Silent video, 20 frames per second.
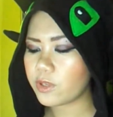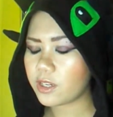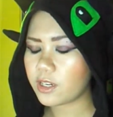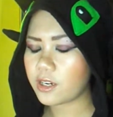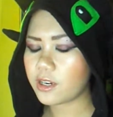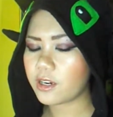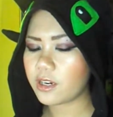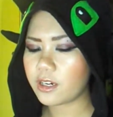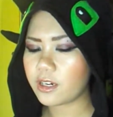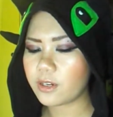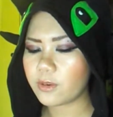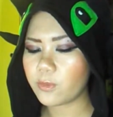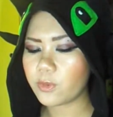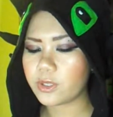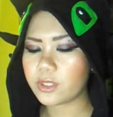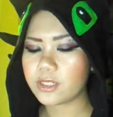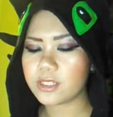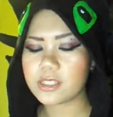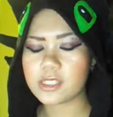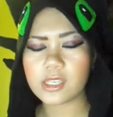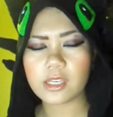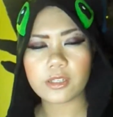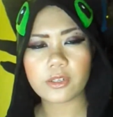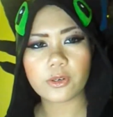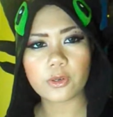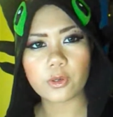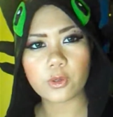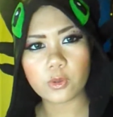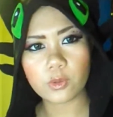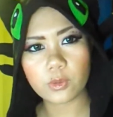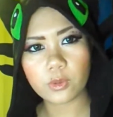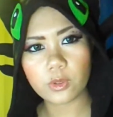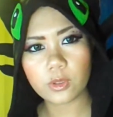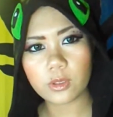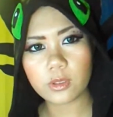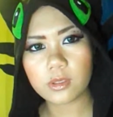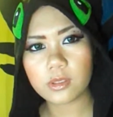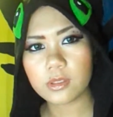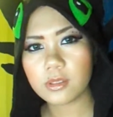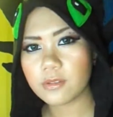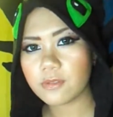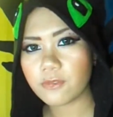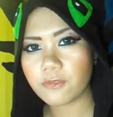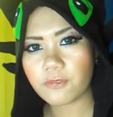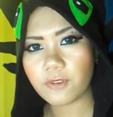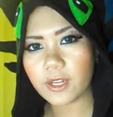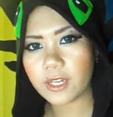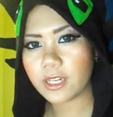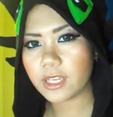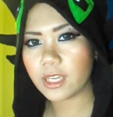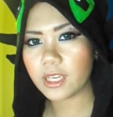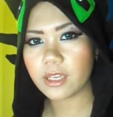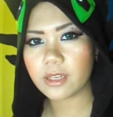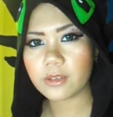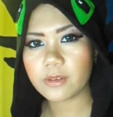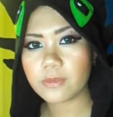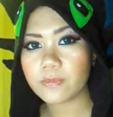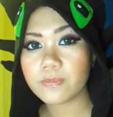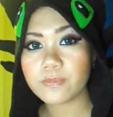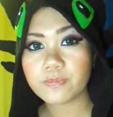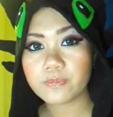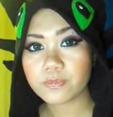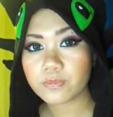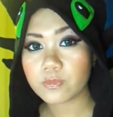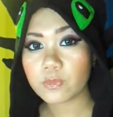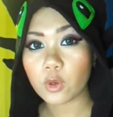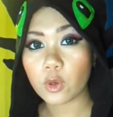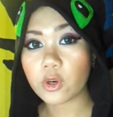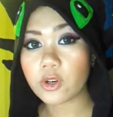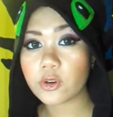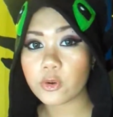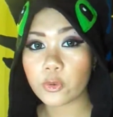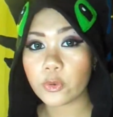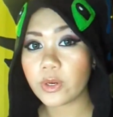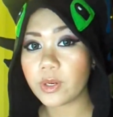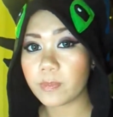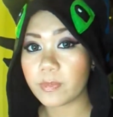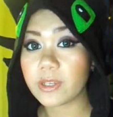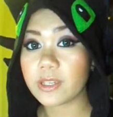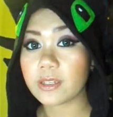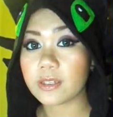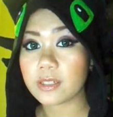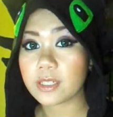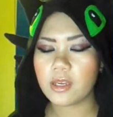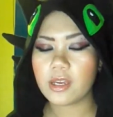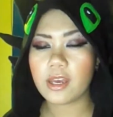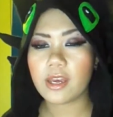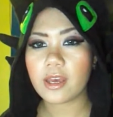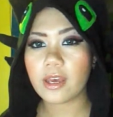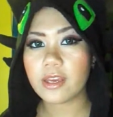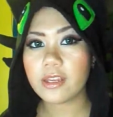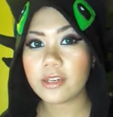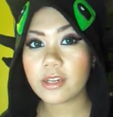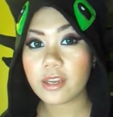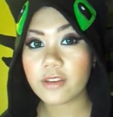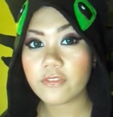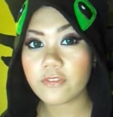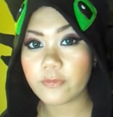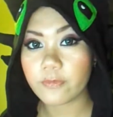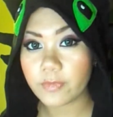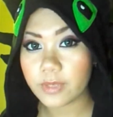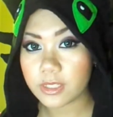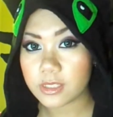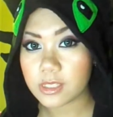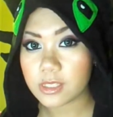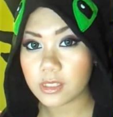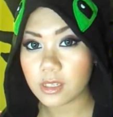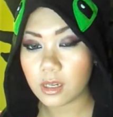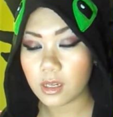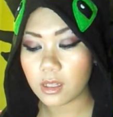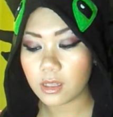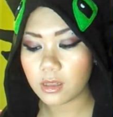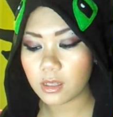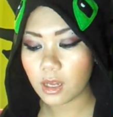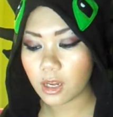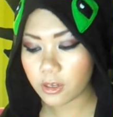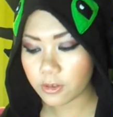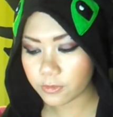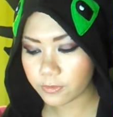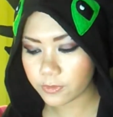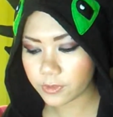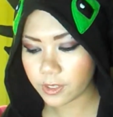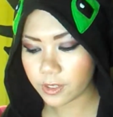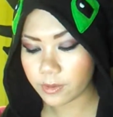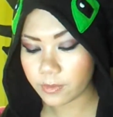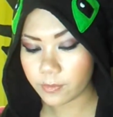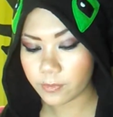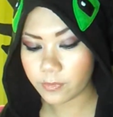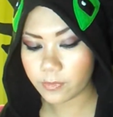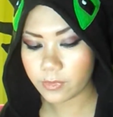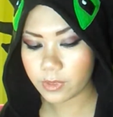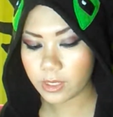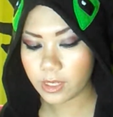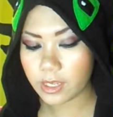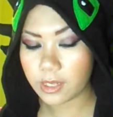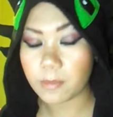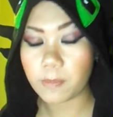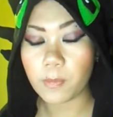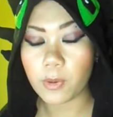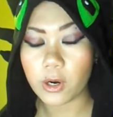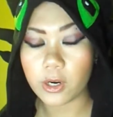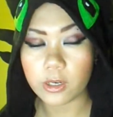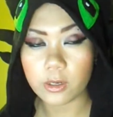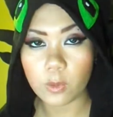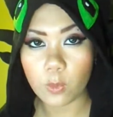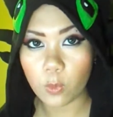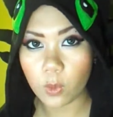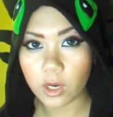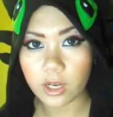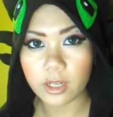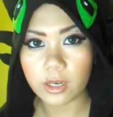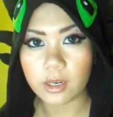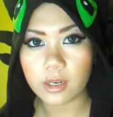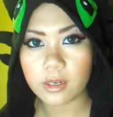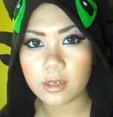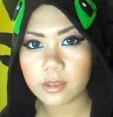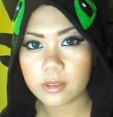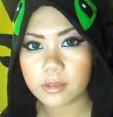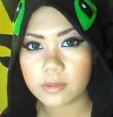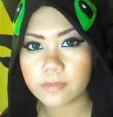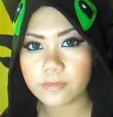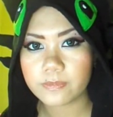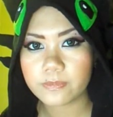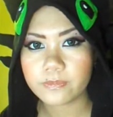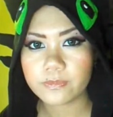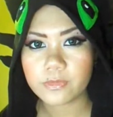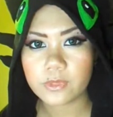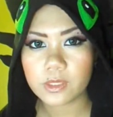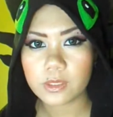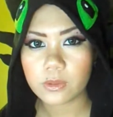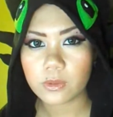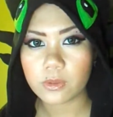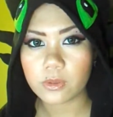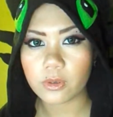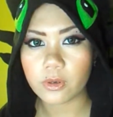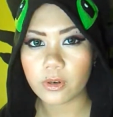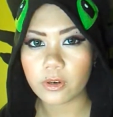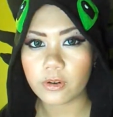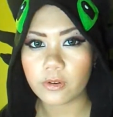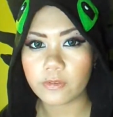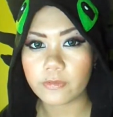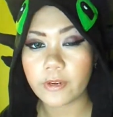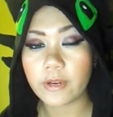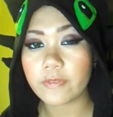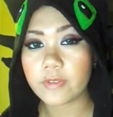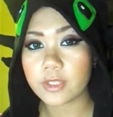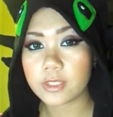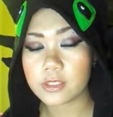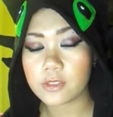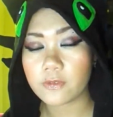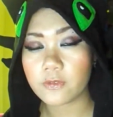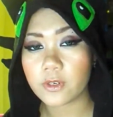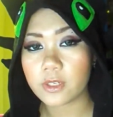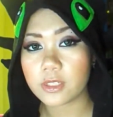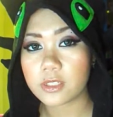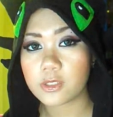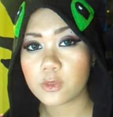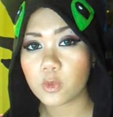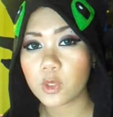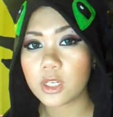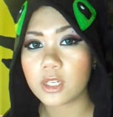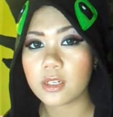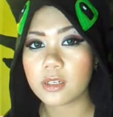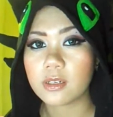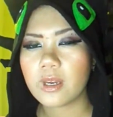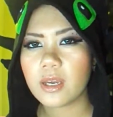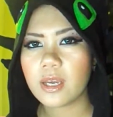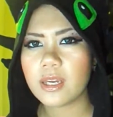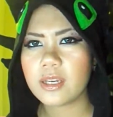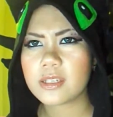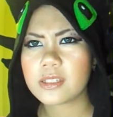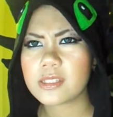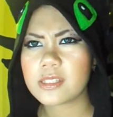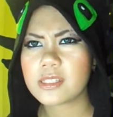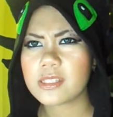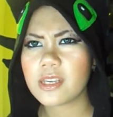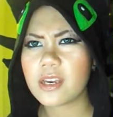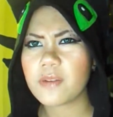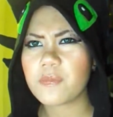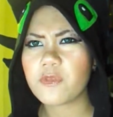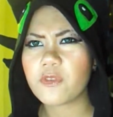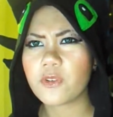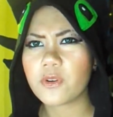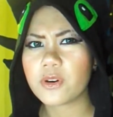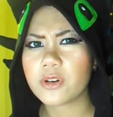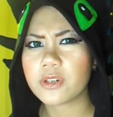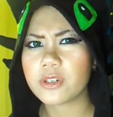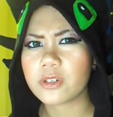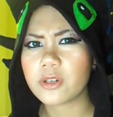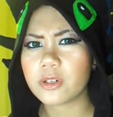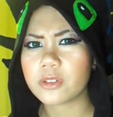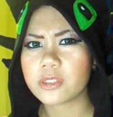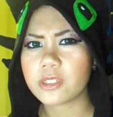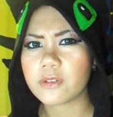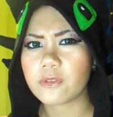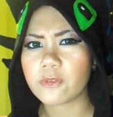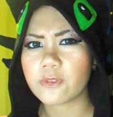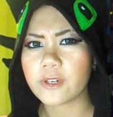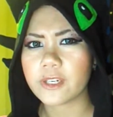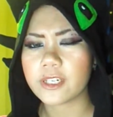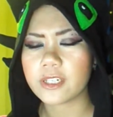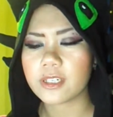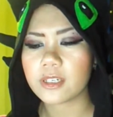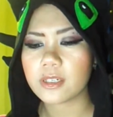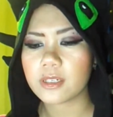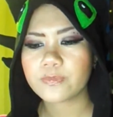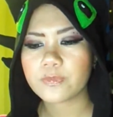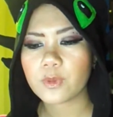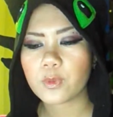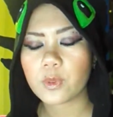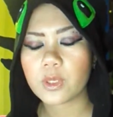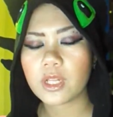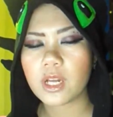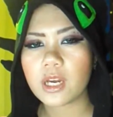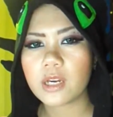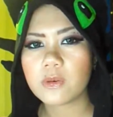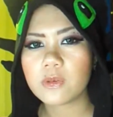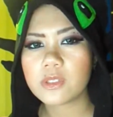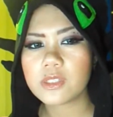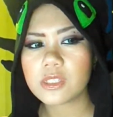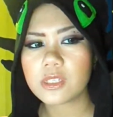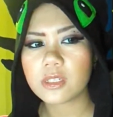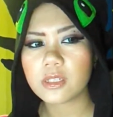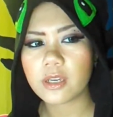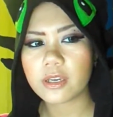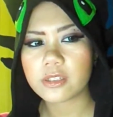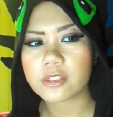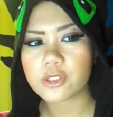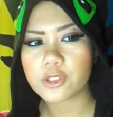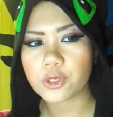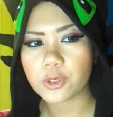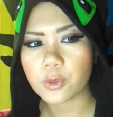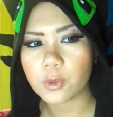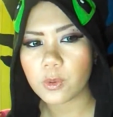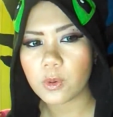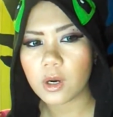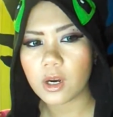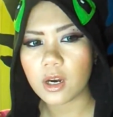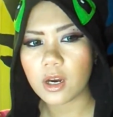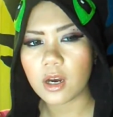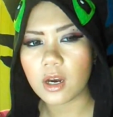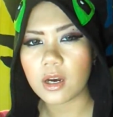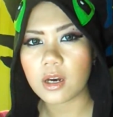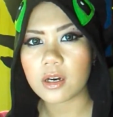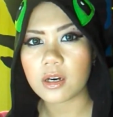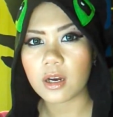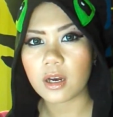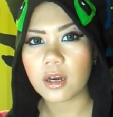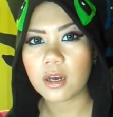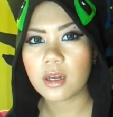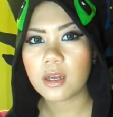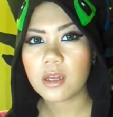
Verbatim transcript: uh, well, it's either cool, funny, or creepy. And I've missed a lot of them in part one, or Five Nights at Freddy's one, except for Golden Freddy. Well, I was on night two, uh,